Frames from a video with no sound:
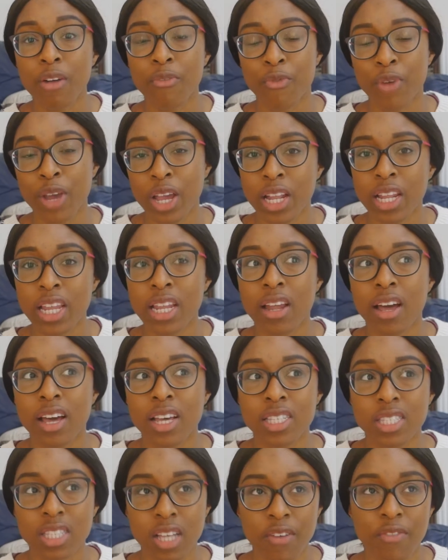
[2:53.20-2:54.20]
really
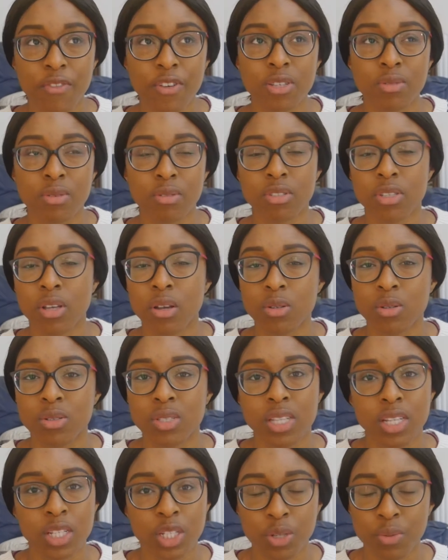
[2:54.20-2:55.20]
suffers with social
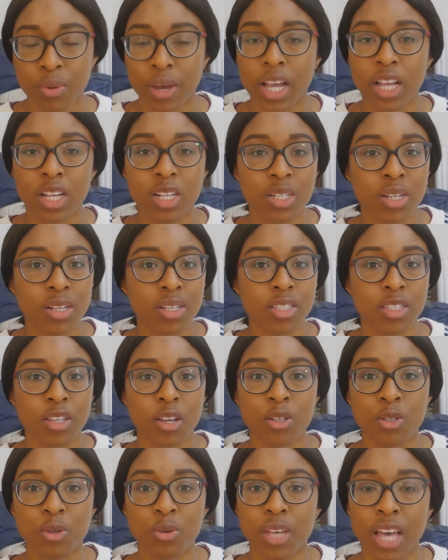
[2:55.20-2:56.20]
situations,
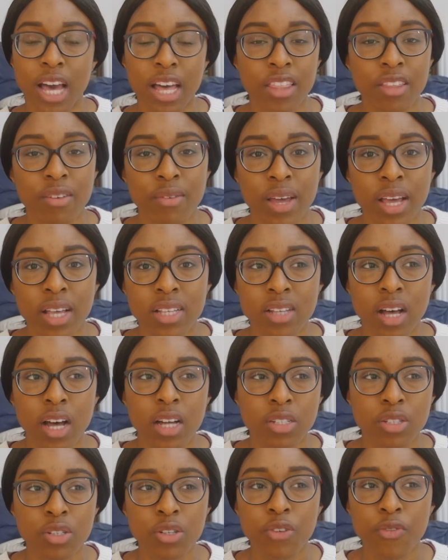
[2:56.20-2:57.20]
social gatherings, I
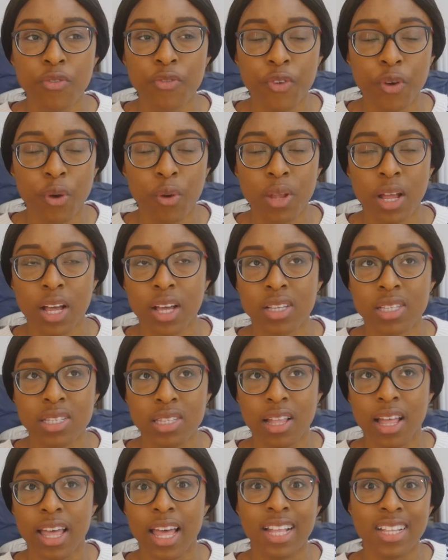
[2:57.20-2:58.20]
do feel like a
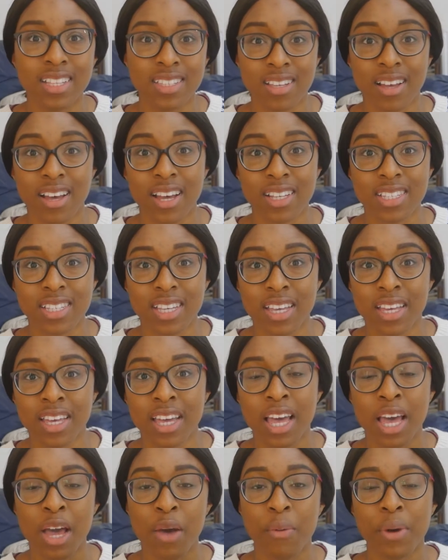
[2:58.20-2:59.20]
slight
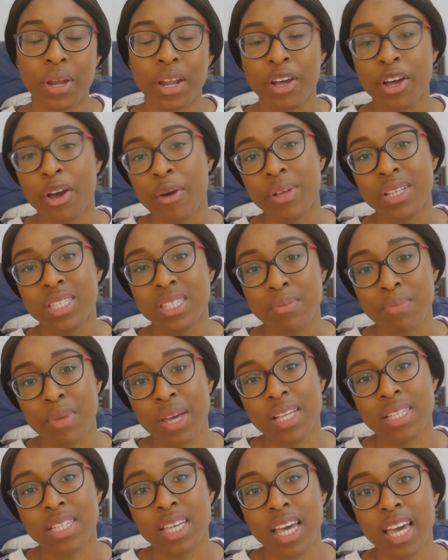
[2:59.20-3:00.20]
anxiety when I go into
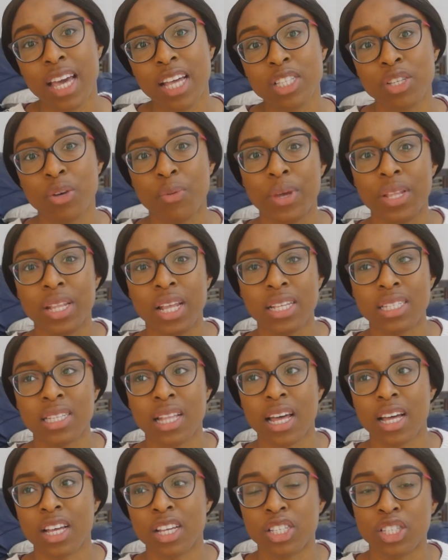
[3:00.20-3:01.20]
meetings or when there's
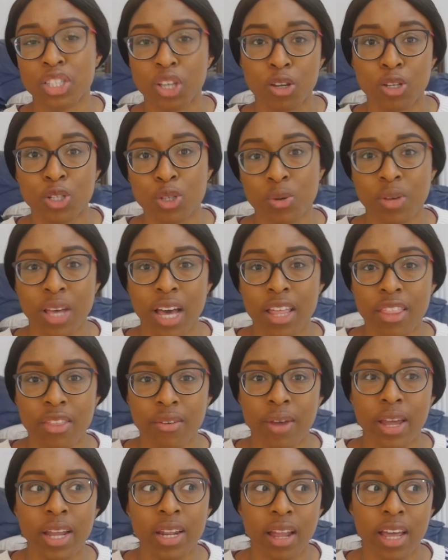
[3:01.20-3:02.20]
like a social
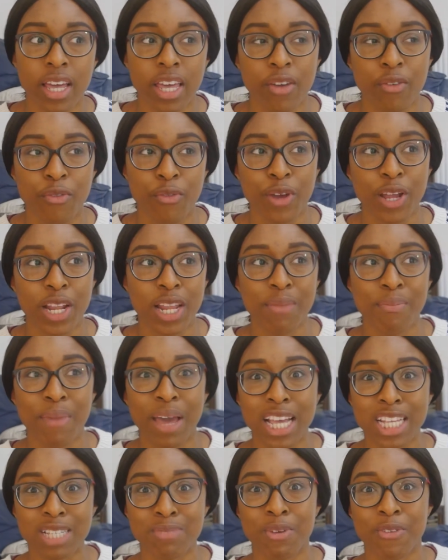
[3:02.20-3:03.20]
gathering. Like it really
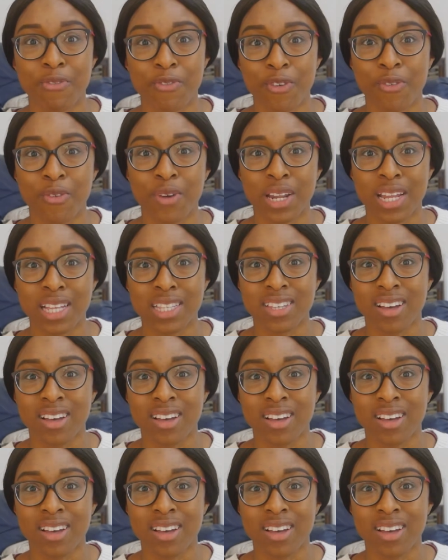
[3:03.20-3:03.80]
makes me feel really